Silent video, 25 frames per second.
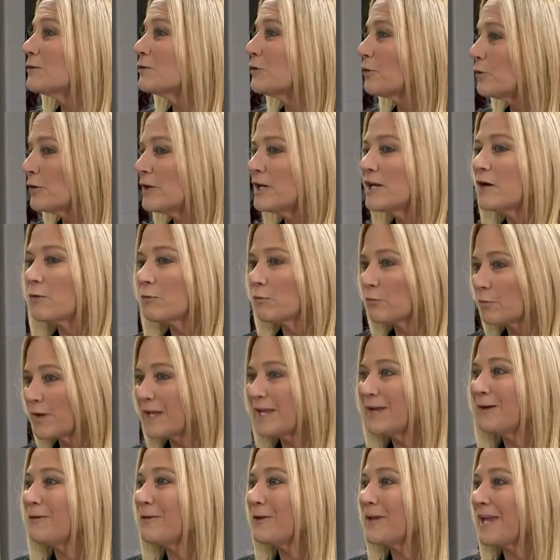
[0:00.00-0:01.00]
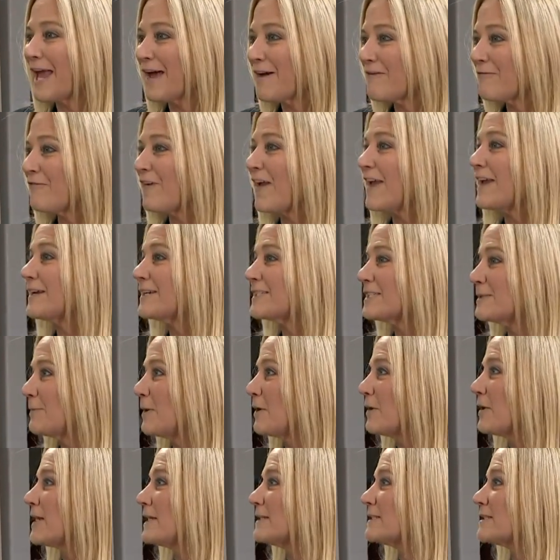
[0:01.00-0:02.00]
learning a real cafe
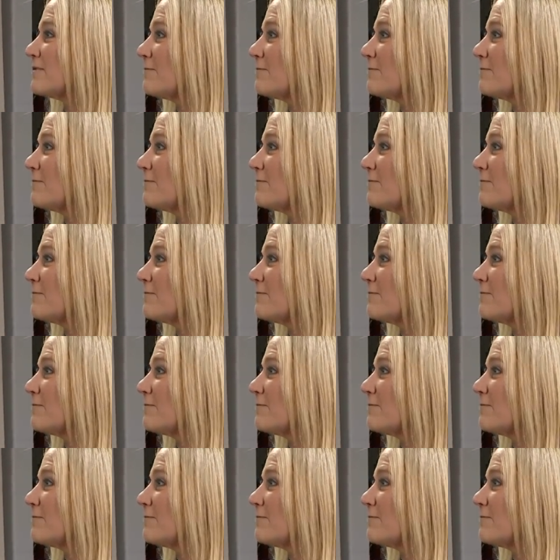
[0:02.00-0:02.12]
experience of